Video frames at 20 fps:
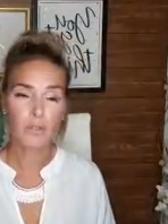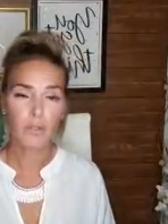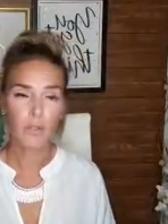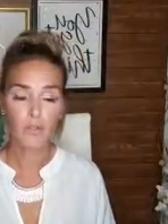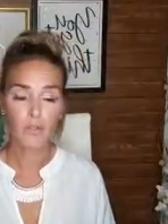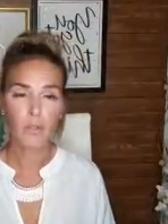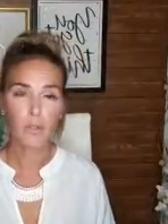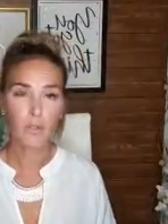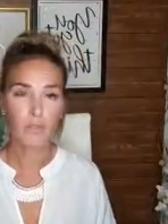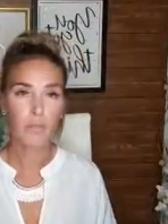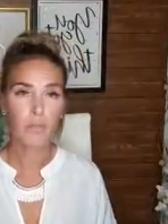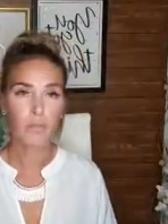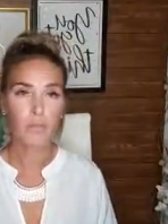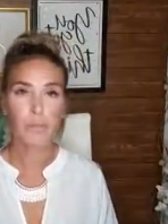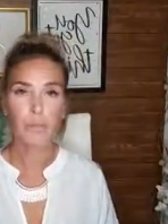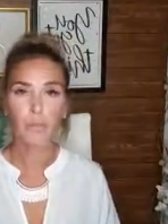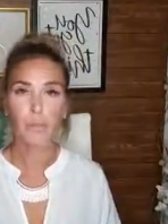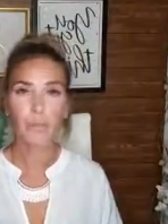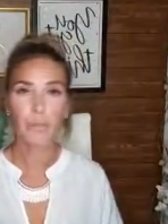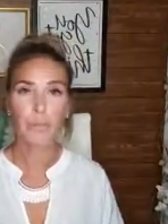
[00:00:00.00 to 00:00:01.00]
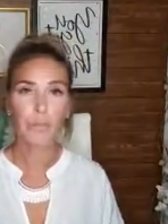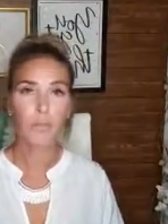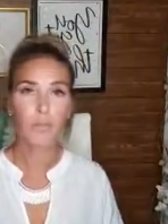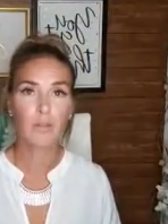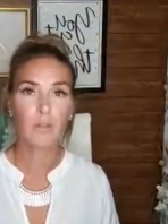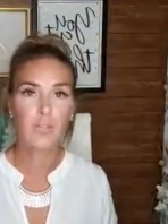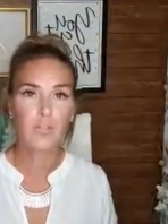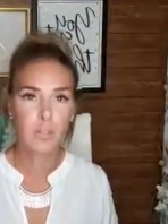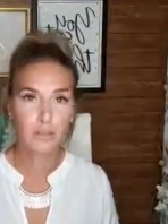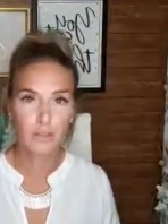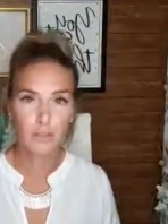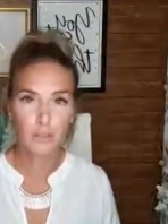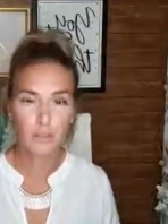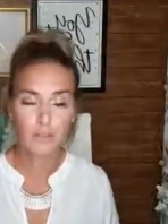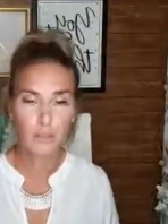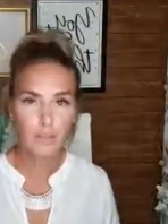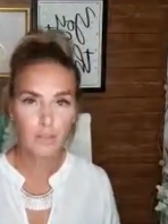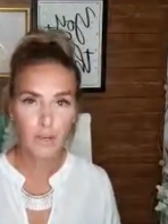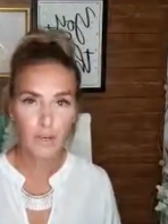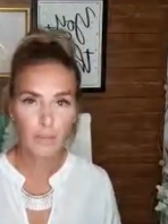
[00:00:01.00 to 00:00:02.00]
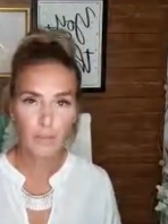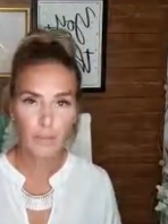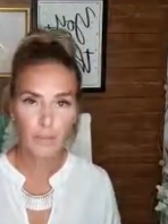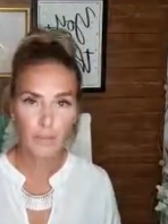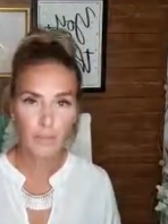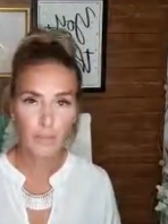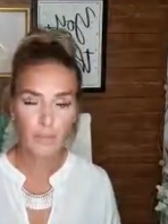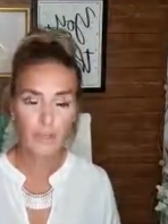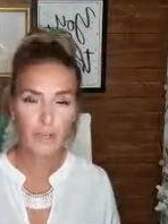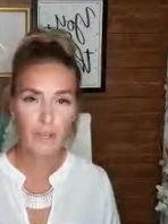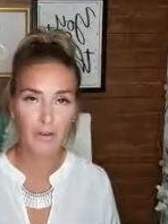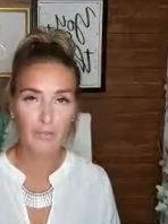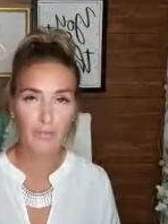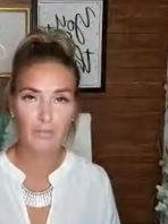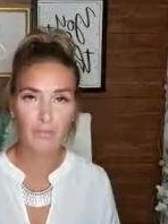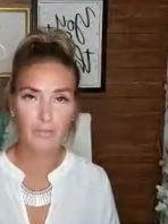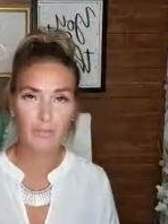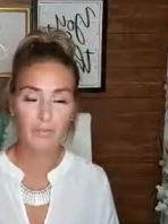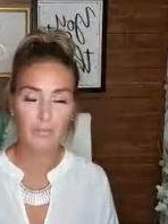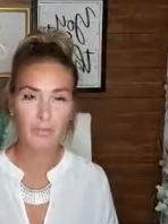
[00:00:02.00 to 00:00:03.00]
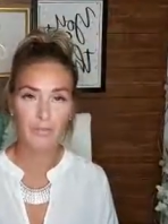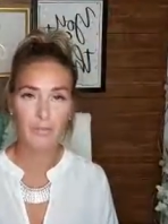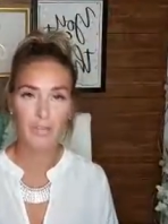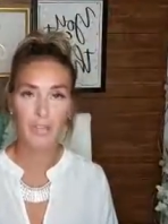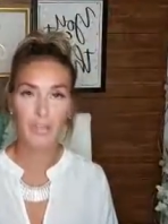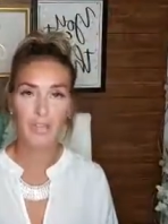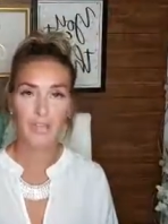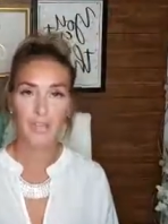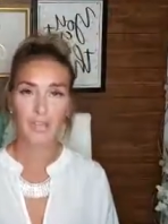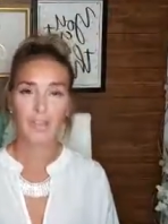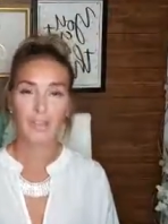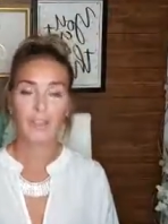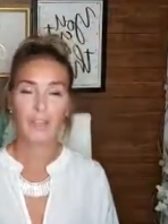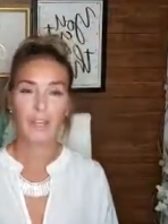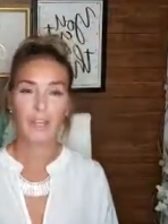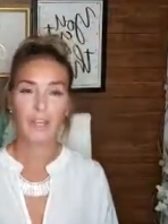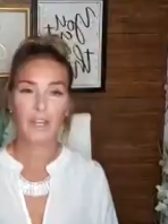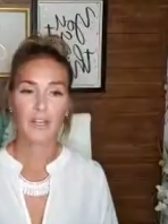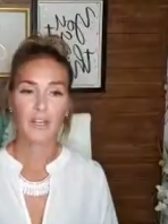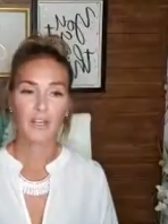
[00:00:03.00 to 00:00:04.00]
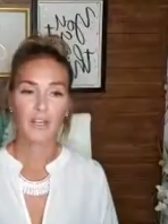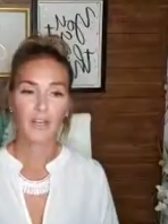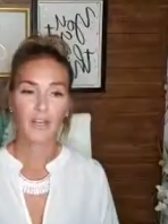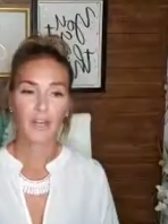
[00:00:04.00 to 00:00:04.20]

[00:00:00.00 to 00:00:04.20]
If you think 1 billion users are on Facebook every single day, then